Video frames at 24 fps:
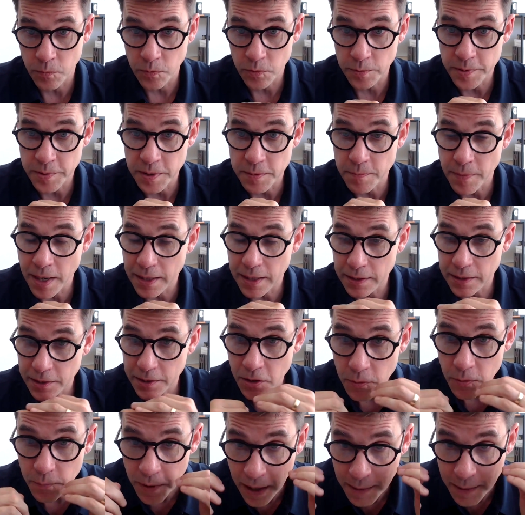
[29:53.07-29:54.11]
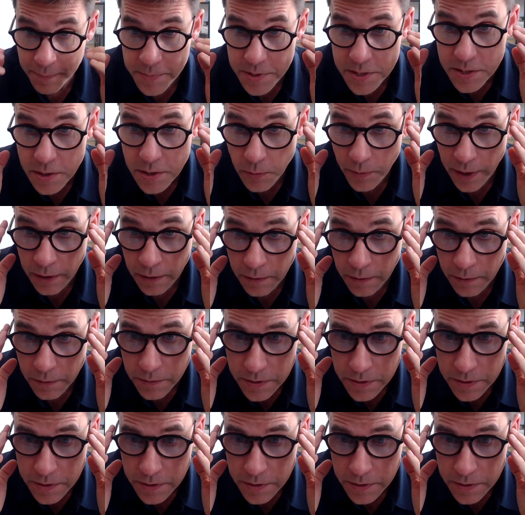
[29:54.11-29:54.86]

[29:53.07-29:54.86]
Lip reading: will be Molly Obamsawin,